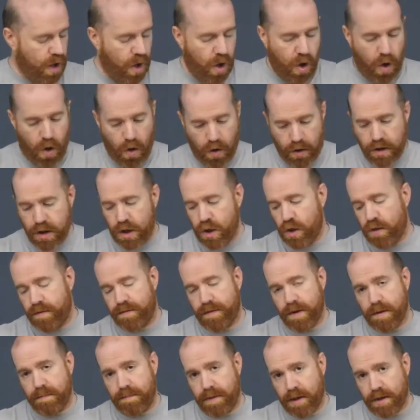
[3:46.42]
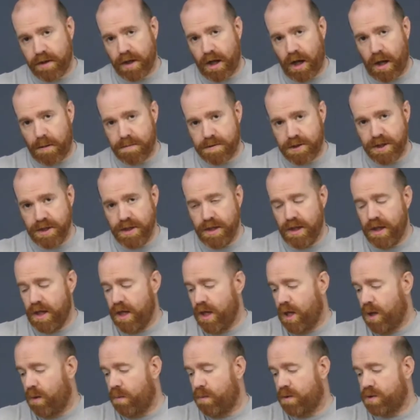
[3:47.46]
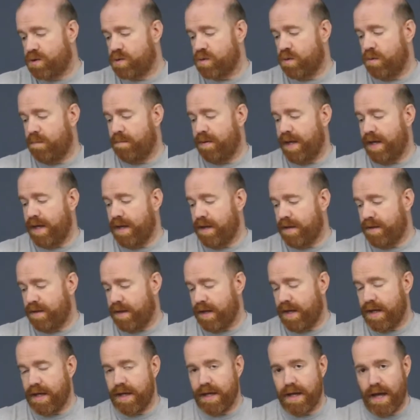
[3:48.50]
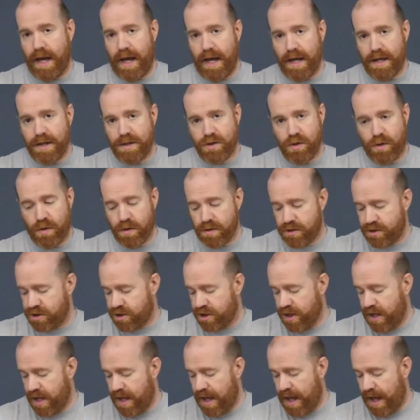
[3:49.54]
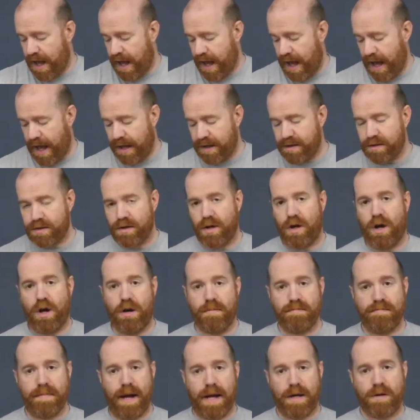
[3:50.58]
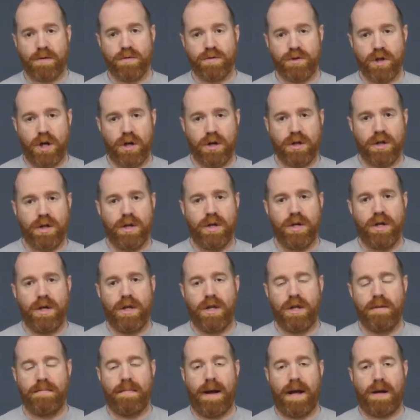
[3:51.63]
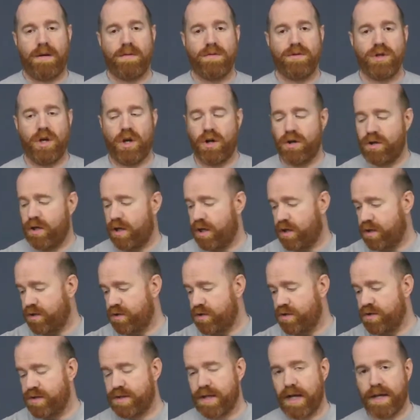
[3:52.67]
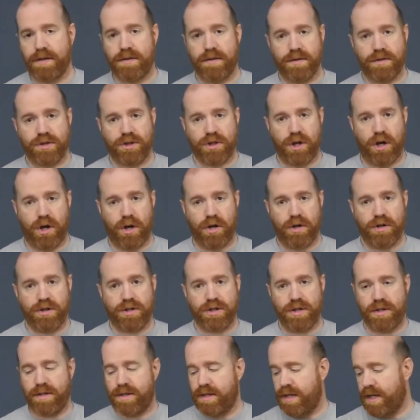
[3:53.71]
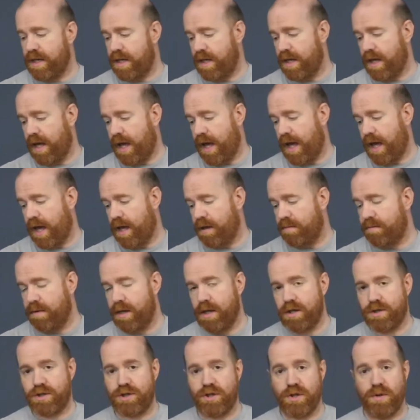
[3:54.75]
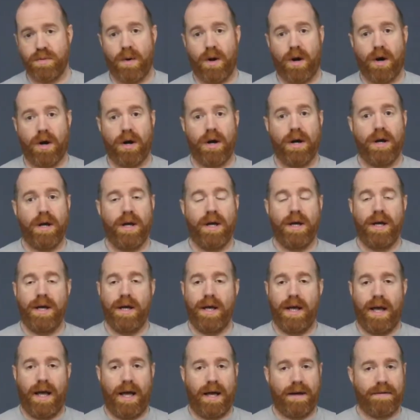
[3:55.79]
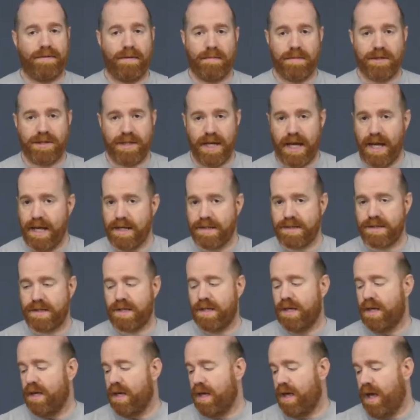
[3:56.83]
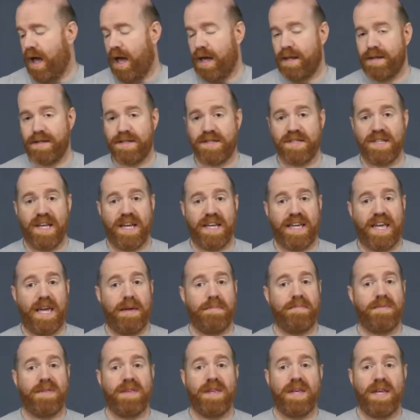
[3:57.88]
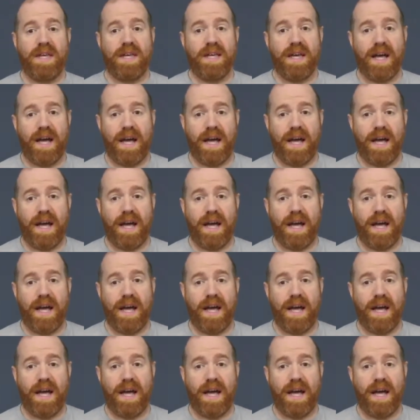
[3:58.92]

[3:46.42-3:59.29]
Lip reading: Or you can go for the bundle option, which will be the torch and our micro dock. The micro dock, you can use that to charge the H2R from a desk and say keep the